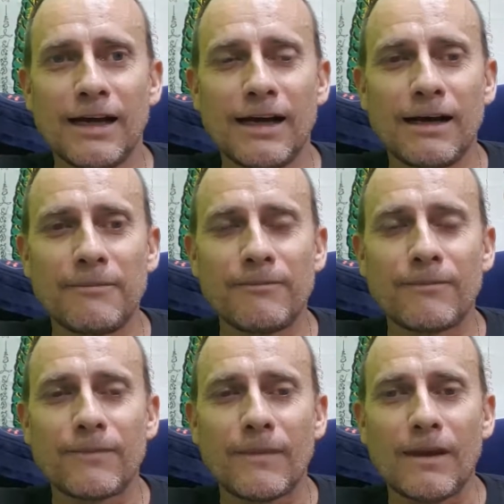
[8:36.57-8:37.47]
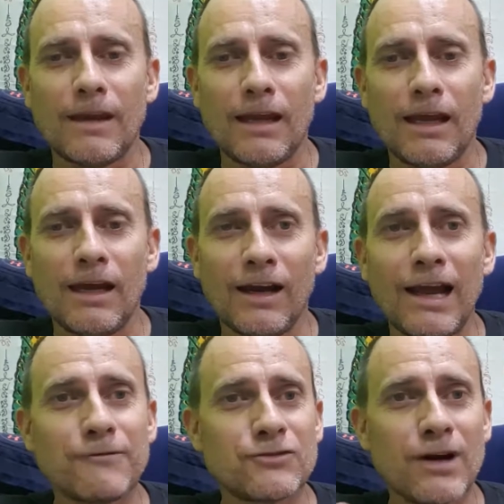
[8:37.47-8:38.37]
I
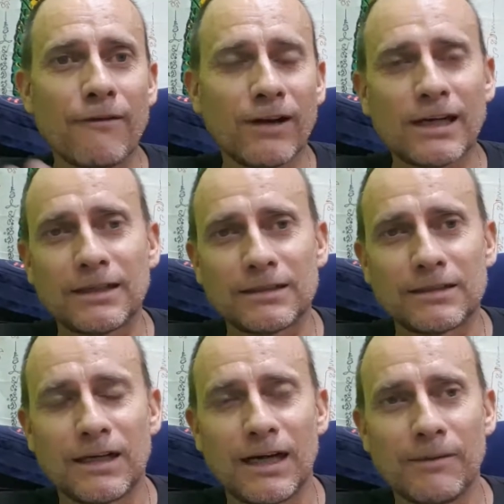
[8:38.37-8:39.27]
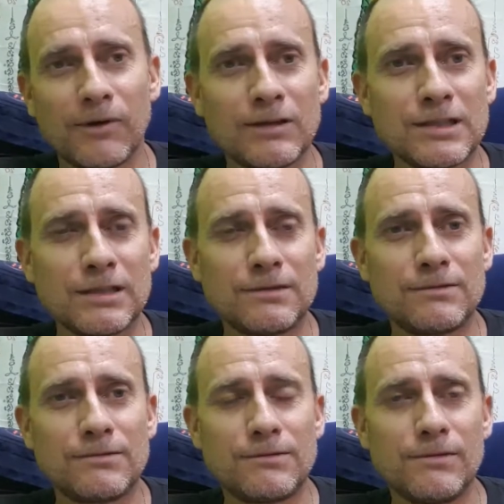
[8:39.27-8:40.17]
love travelling. I did
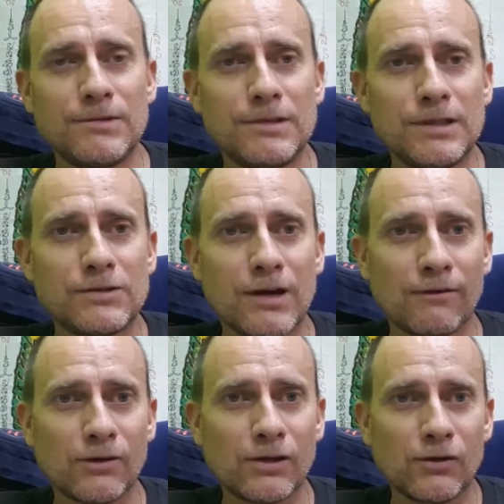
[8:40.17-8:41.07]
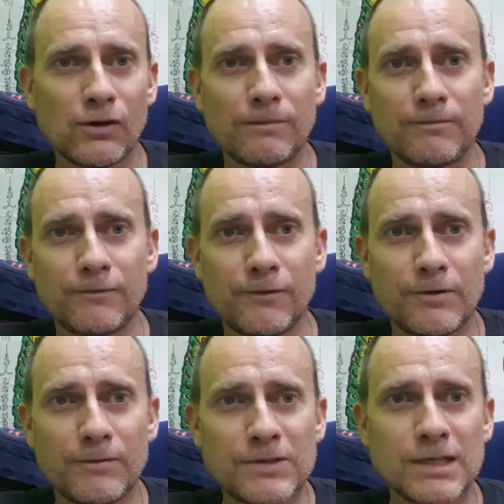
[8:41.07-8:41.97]
travel to Europe
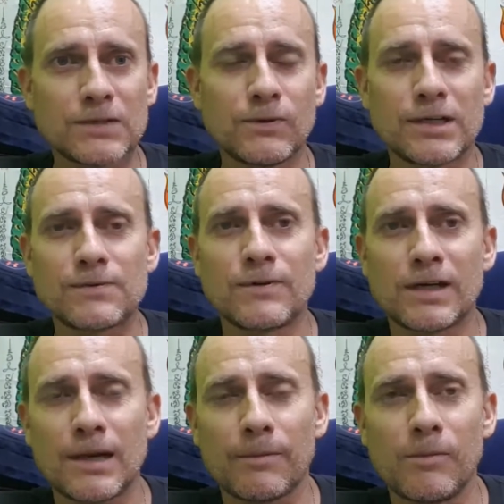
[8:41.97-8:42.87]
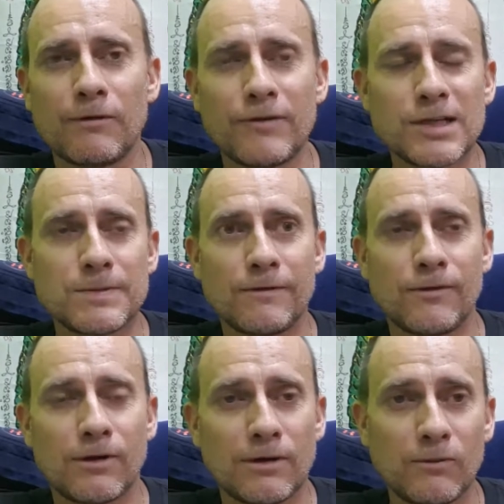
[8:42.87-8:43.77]
for 6 weeks with a couple of my friends
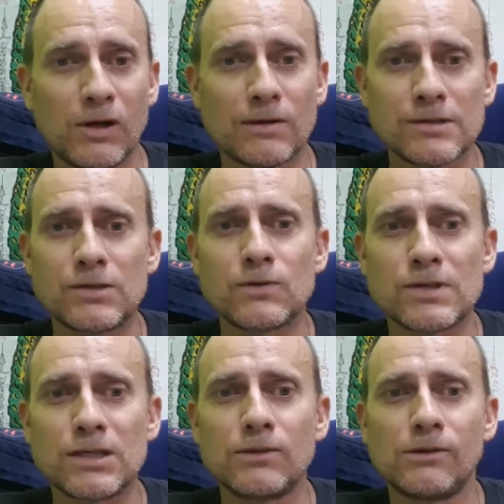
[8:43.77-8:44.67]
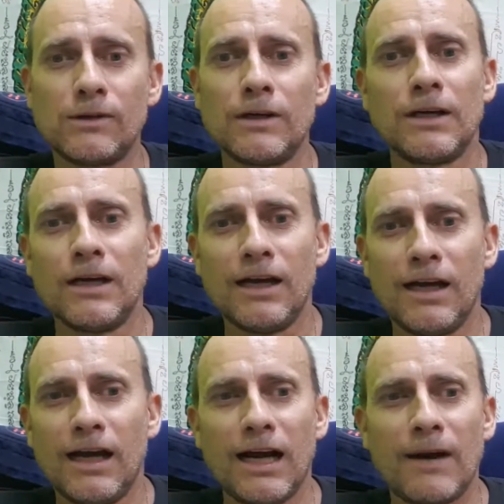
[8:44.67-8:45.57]
when I was still single.
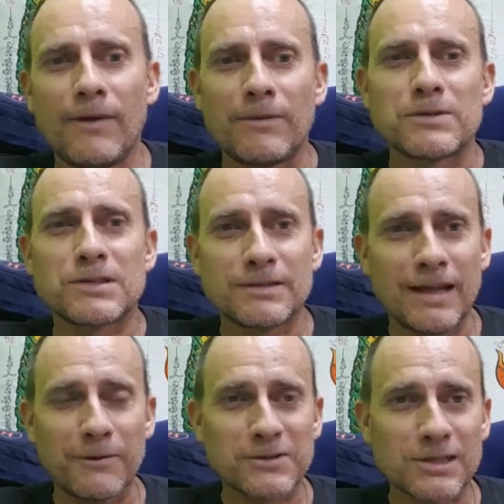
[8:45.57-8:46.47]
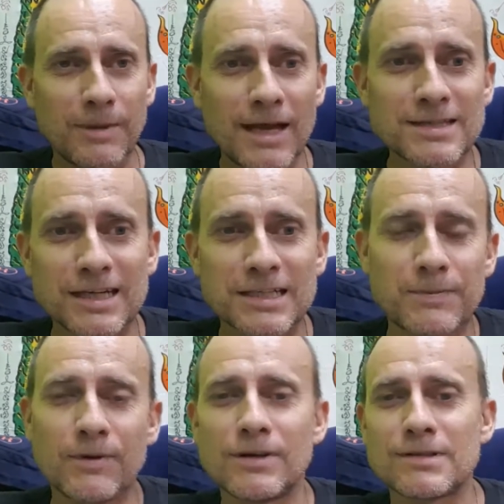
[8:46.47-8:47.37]
That was an amazing
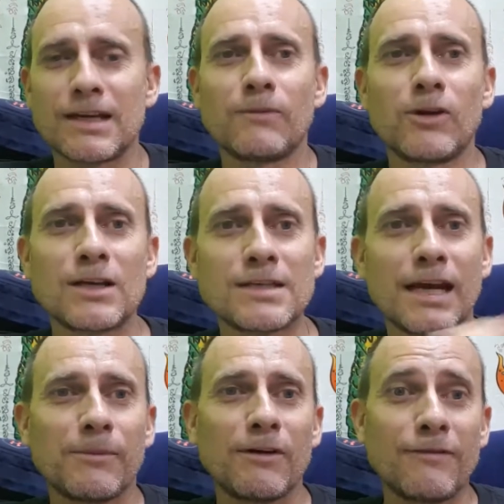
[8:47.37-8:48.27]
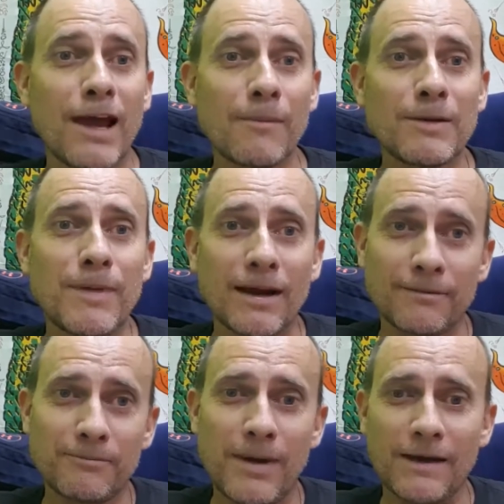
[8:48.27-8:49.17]
experience, and want to take my family
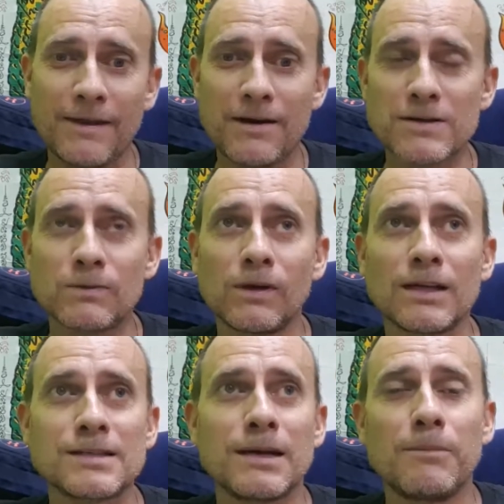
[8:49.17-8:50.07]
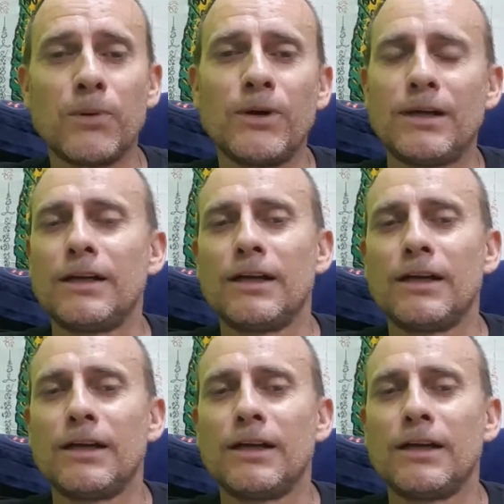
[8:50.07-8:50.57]
back there as well at some point.